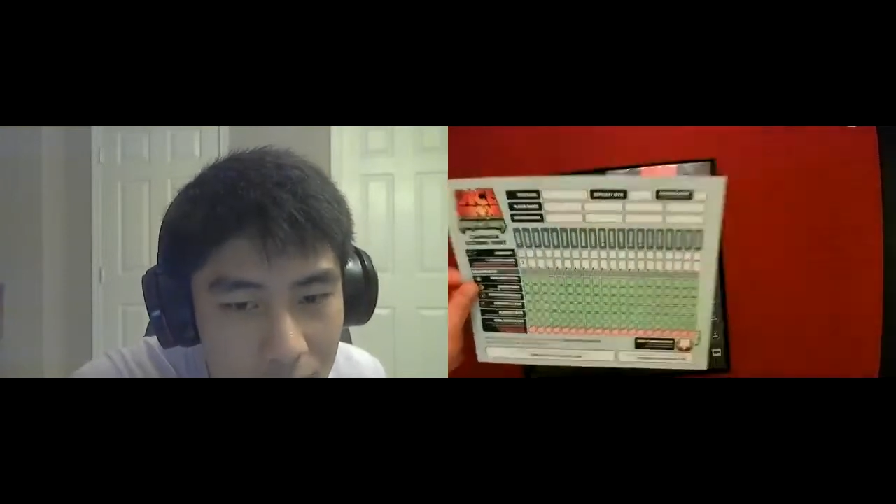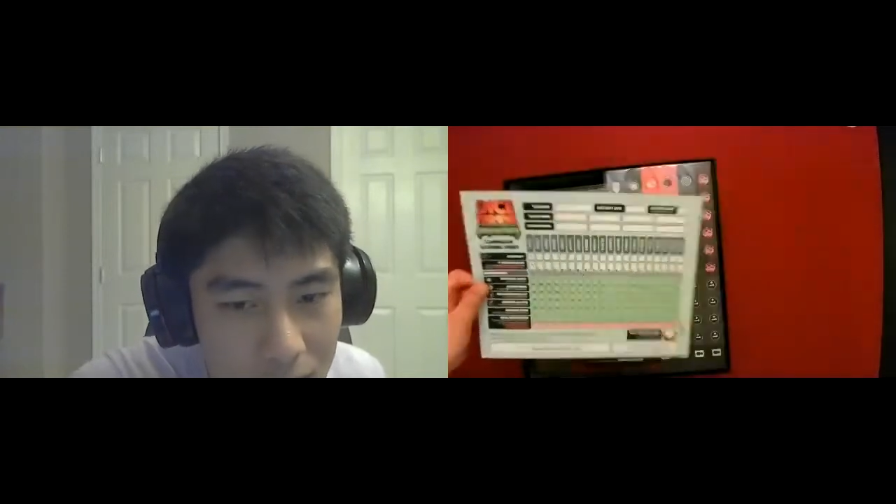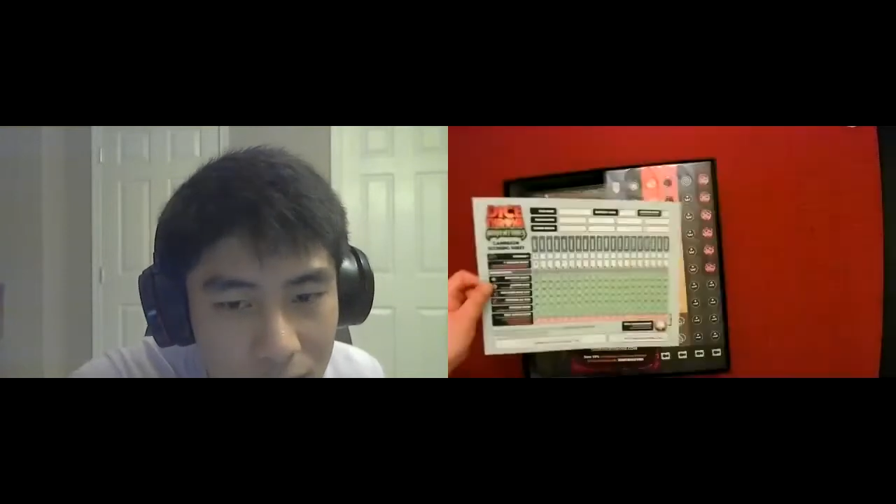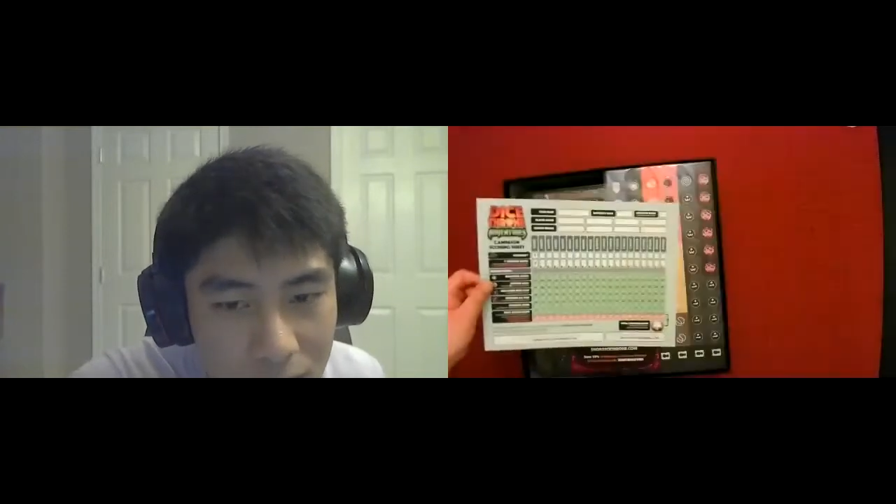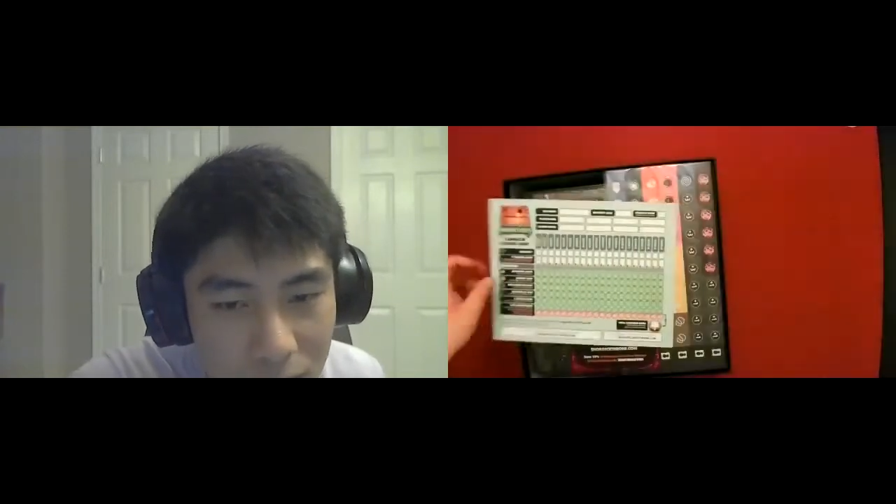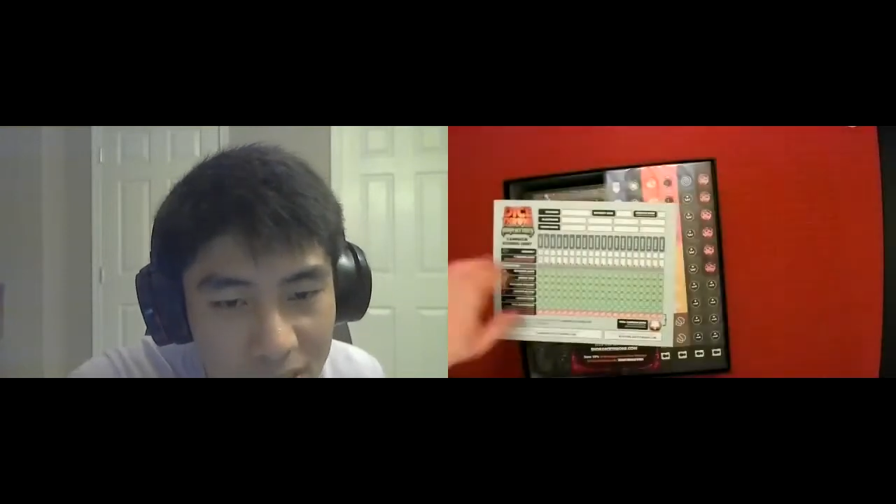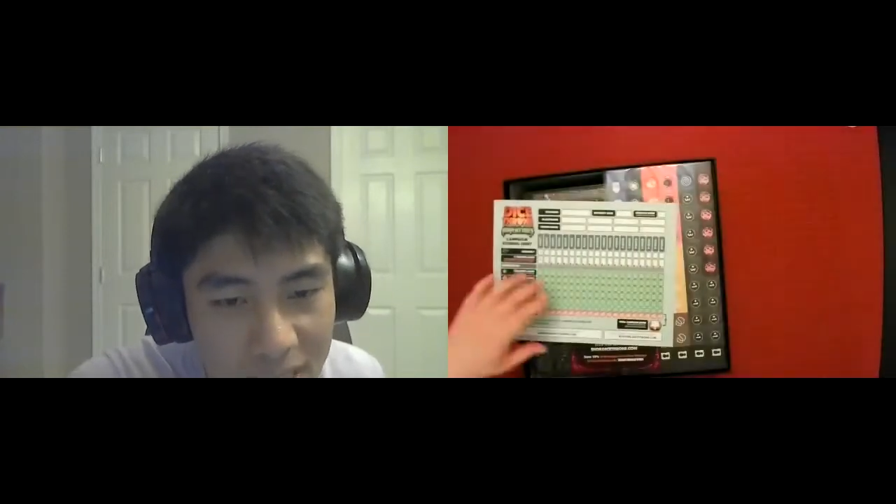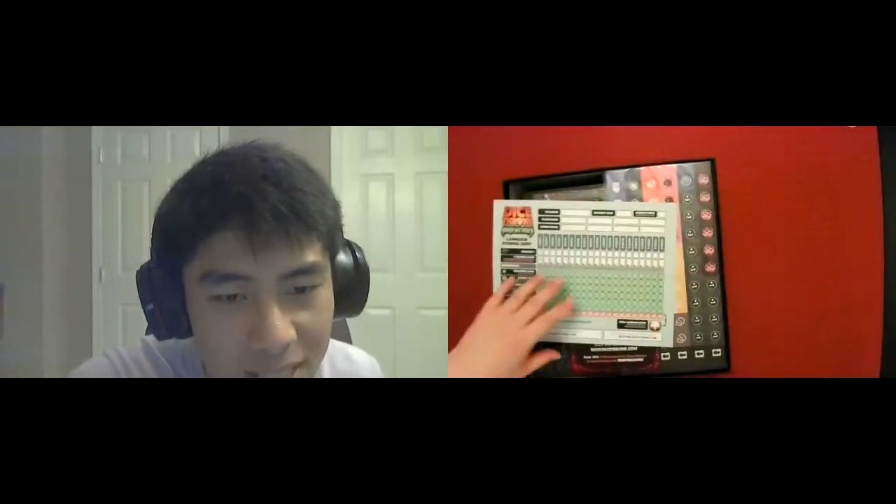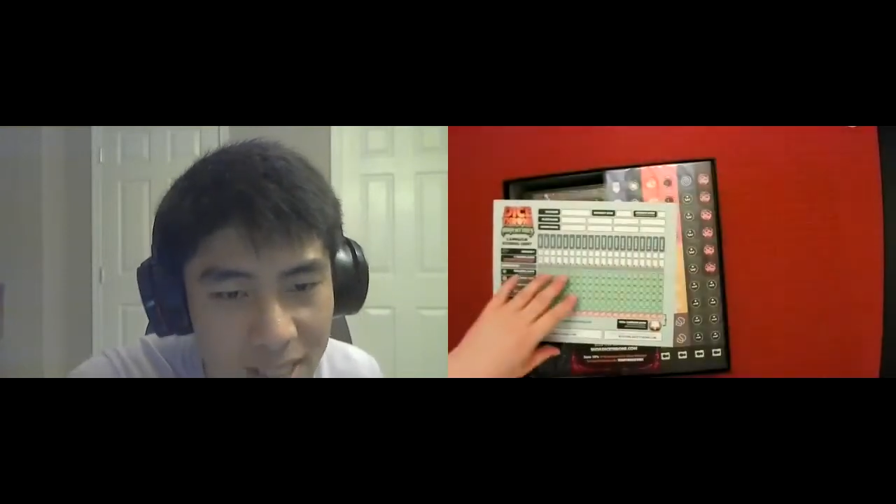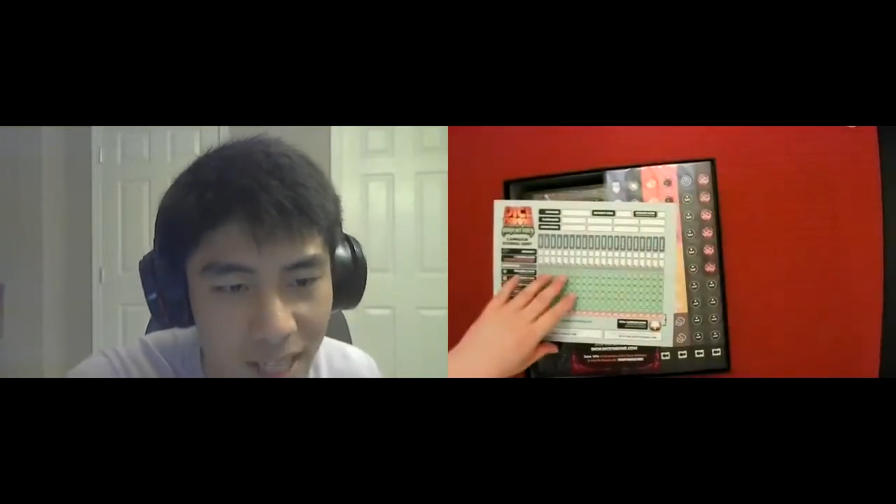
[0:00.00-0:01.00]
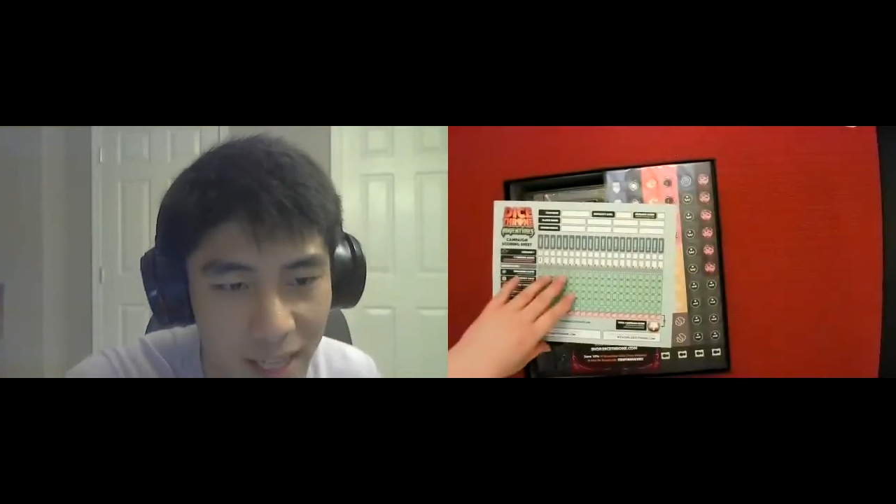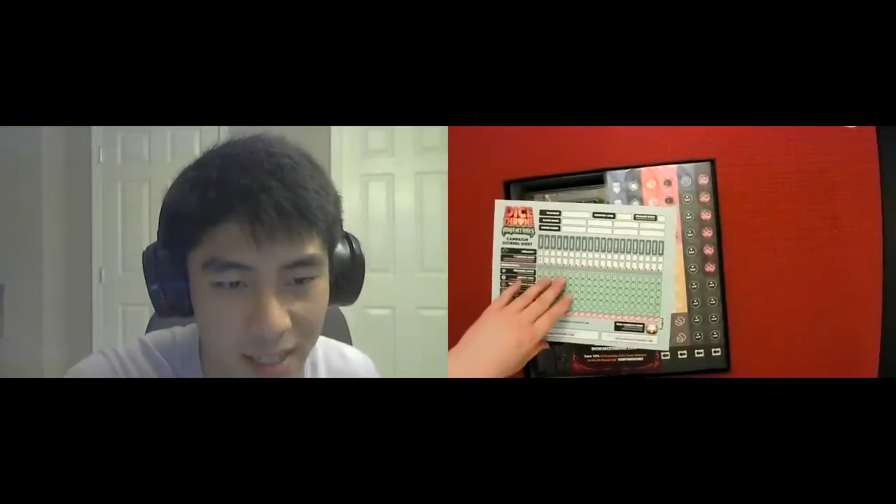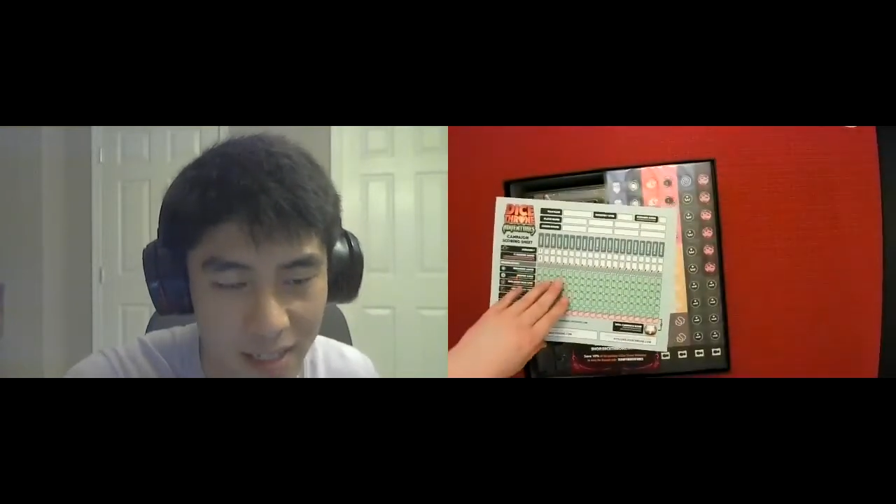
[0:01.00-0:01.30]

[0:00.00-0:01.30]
So this is like